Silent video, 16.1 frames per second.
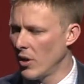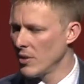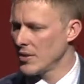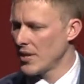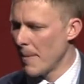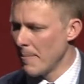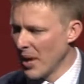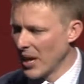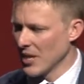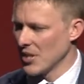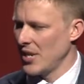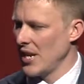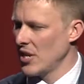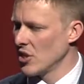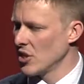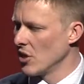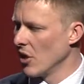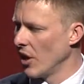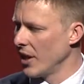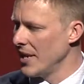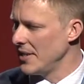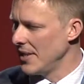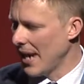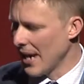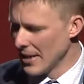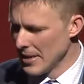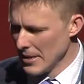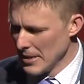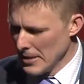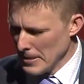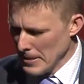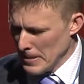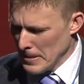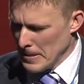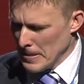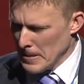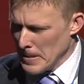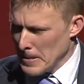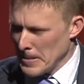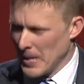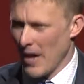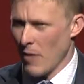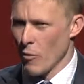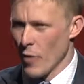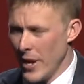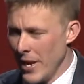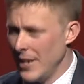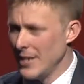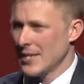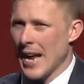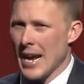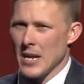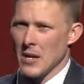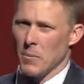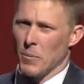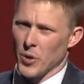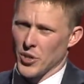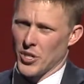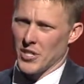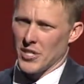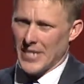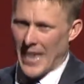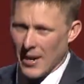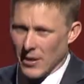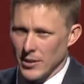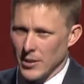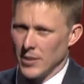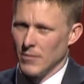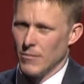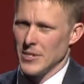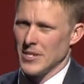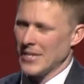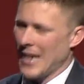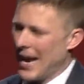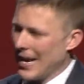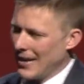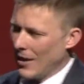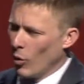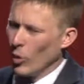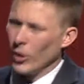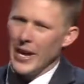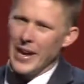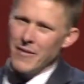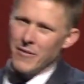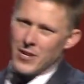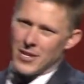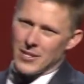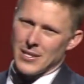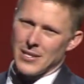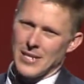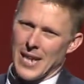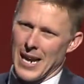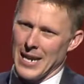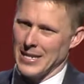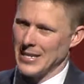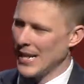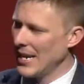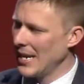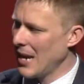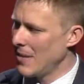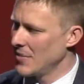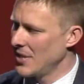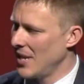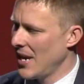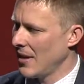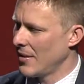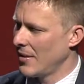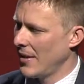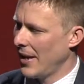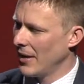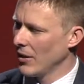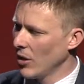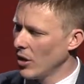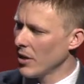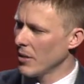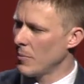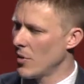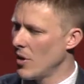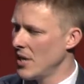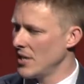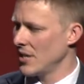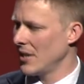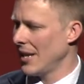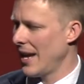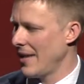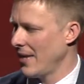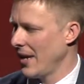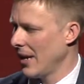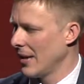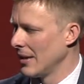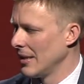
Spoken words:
So bigger sections, a lot easier. So that really started to push us south. We're starting, all the evidence is starting to say come south. And look at the price of land there.